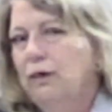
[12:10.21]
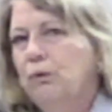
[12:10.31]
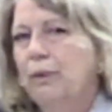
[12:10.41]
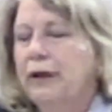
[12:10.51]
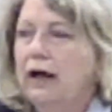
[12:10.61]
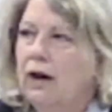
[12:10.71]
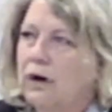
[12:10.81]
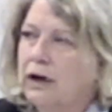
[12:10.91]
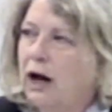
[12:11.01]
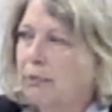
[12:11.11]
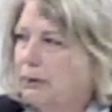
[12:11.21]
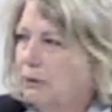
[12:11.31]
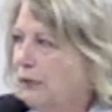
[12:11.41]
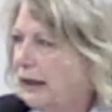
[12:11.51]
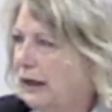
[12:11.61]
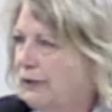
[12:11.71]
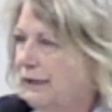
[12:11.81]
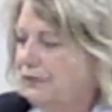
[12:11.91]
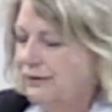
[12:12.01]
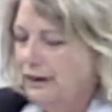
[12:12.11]
what we call our comparable
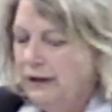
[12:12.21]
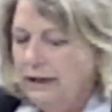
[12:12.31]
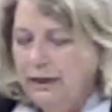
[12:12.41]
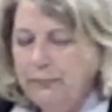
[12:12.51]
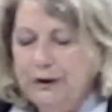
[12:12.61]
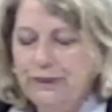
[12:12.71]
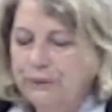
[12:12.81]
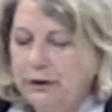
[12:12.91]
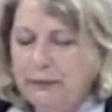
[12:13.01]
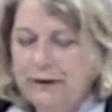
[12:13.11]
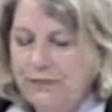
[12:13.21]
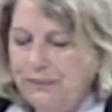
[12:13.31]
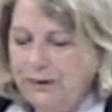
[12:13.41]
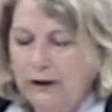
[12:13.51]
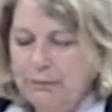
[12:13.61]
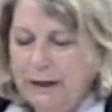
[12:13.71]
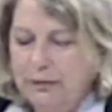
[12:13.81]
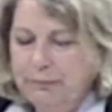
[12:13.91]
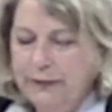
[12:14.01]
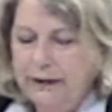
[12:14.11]
counties. We don't know what this is all
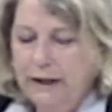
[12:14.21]
about, but